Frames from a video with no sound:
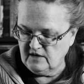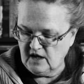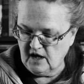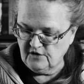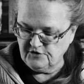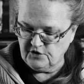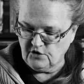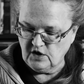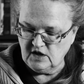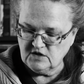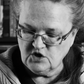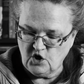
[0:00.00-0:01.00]
the elder,
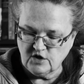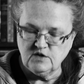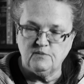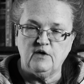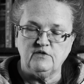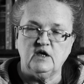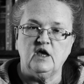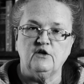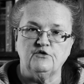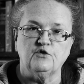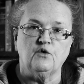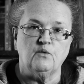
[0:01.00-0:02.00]
he talks about the
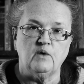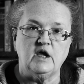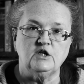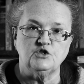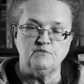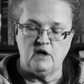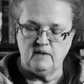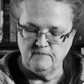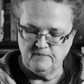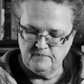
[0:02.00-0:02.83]
elder arrangement.